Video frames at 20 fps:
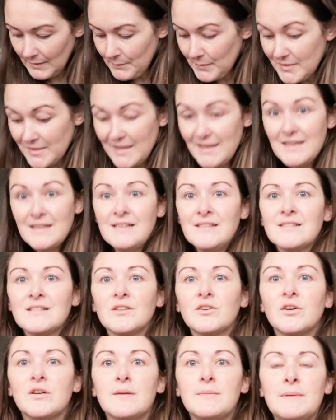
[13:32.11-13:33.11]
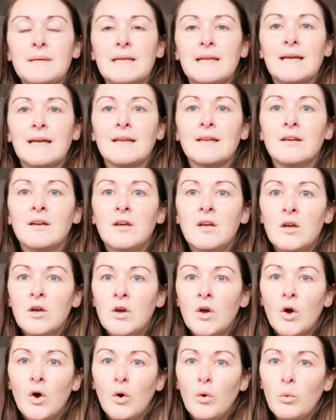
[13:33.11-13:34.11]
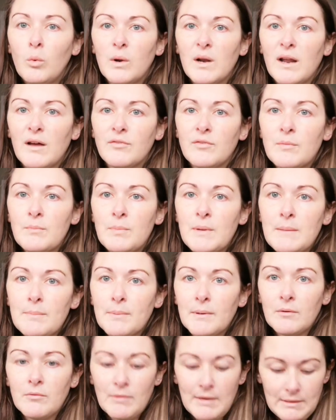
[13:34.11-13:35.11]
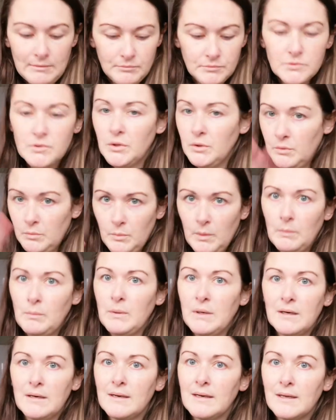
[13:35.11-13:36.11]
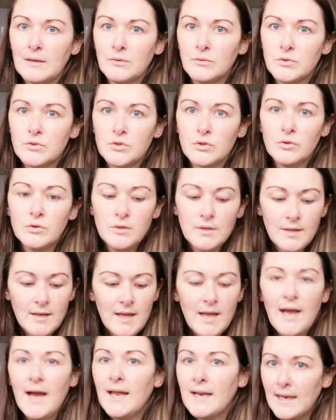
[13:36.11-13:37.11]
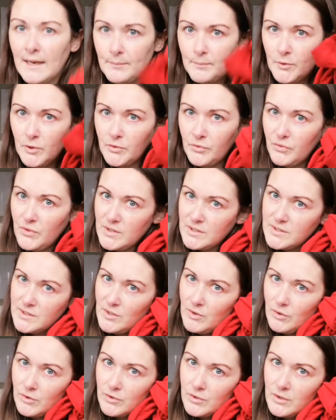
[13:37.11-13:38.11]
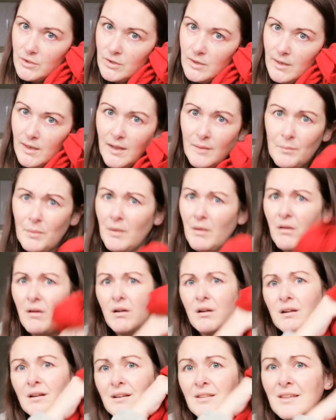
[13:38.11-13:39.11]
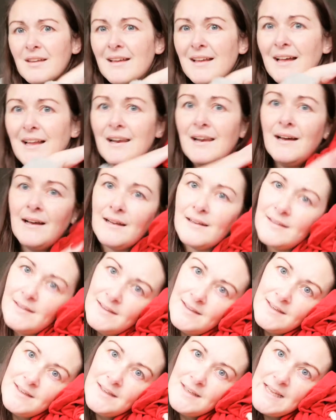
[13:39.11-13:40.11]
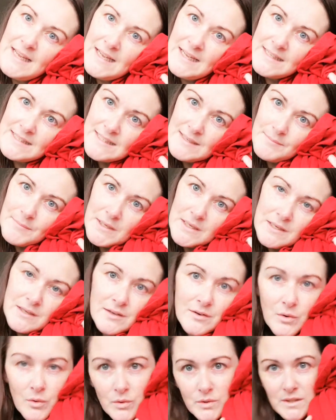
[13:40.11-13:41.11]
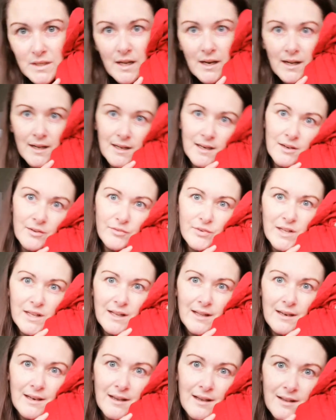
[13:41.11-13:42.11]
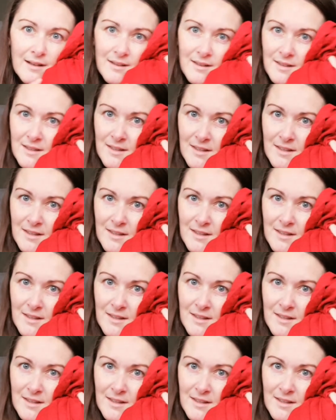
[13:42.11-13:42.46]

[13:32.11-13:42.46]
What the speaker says: But these are going to be like, oh, we're having people around when we're allowed to, and I'll put this on. But oh, look at the colour. Is it me? Oh, is that like a lovely colour?